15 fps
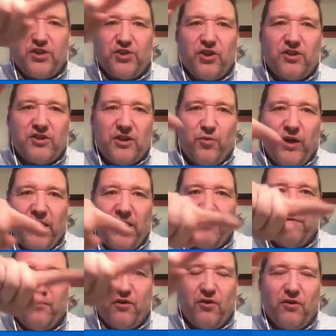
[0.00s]
the circus arena
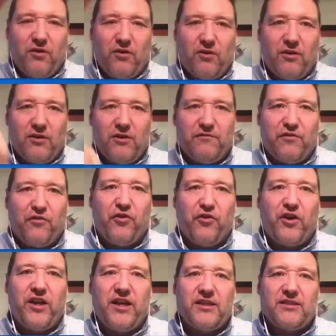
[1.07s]
for
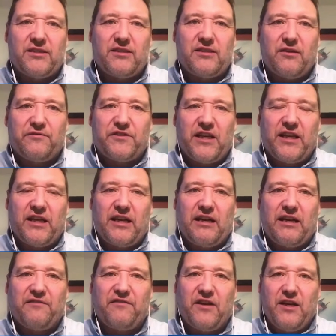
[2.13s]
30 years of selling
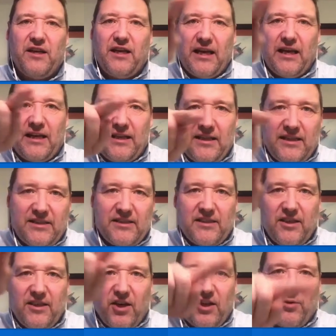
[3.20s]
life, and this
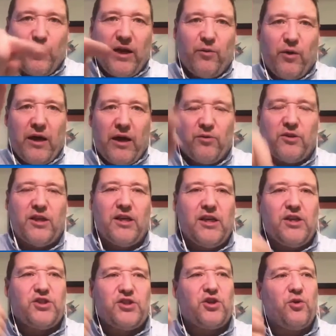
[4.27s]
is the other way around.
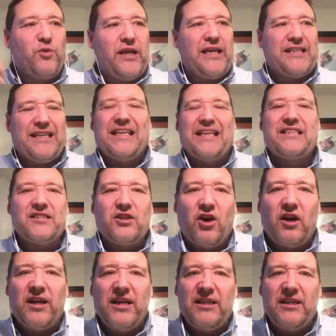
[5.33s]
So it's
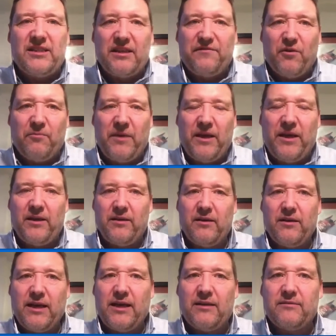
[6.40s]
not easy for me.
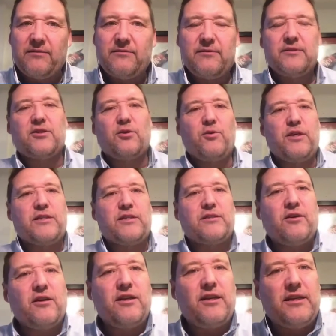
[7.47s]
Yeah. So
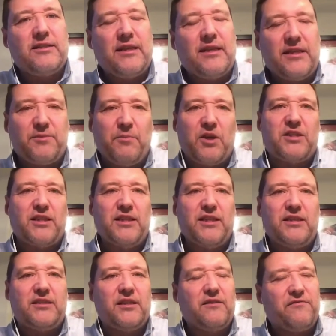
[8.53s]
it's much
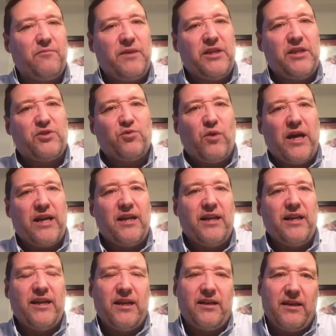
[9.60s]
easier for me to write a
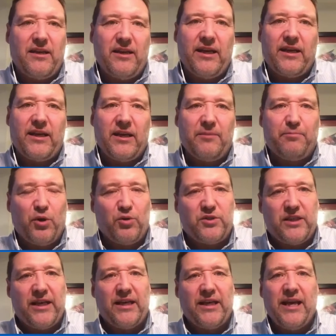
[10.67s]
LinkedIn
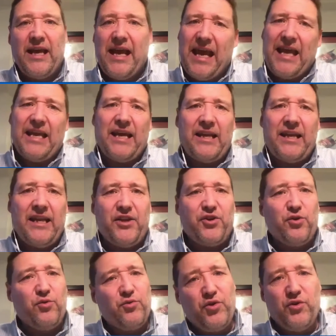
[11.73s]
post saying, "Hey, I need
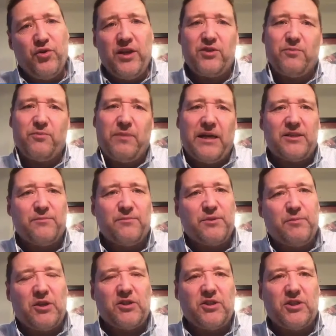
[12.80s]
you. You need to buy some
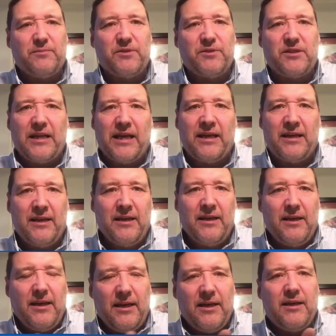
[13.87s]
sponsorships." Than
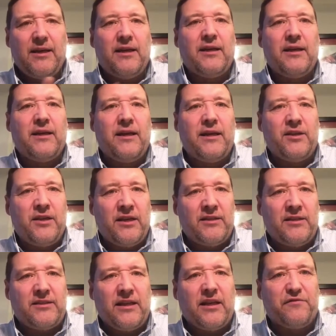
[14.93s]

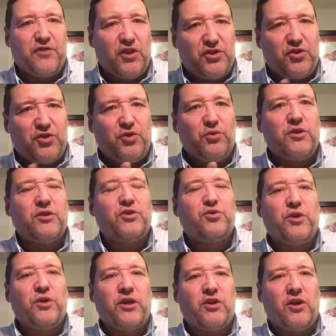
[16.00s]
instead of just
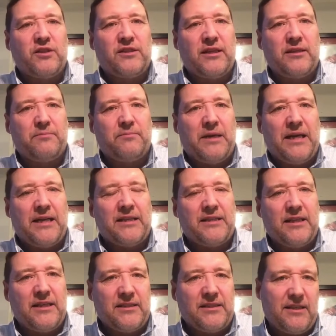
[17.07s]
doing content
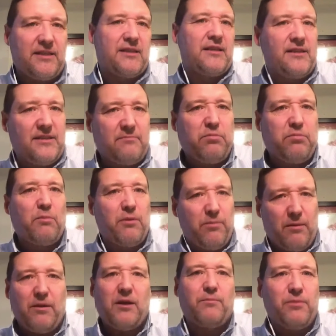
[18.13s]
marketing and said blah blah
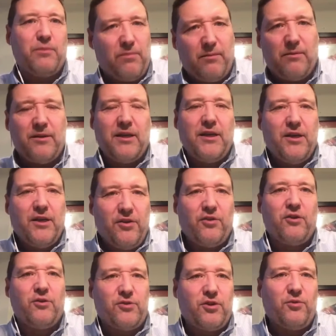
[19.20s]
blah blah blah blah. Yeah. You
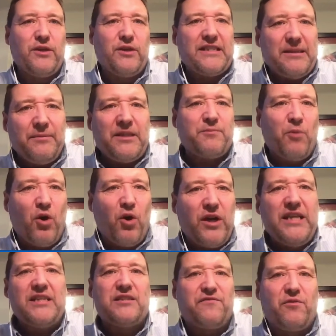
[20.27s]
know, so it's more
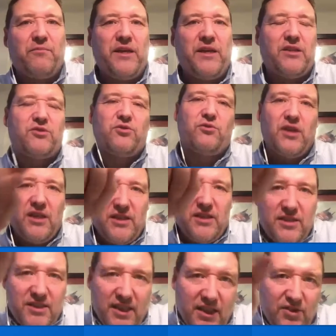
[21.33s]
easy for me to
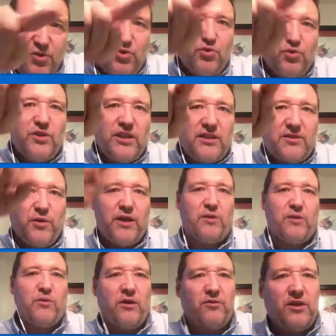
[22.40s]
still to do this way
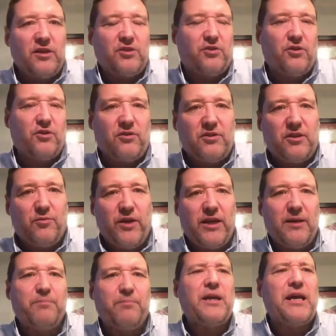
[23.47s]
around in the circus
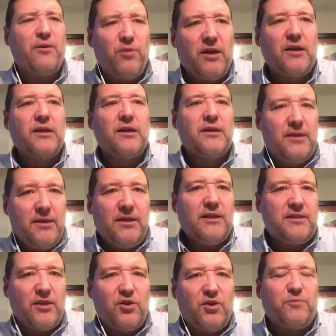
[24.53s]
arena. But I will.
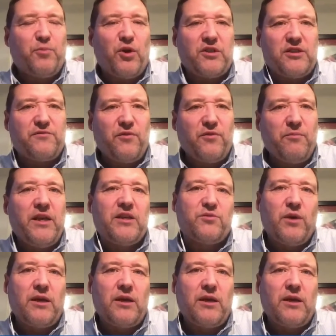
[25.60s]
It's a good process for me as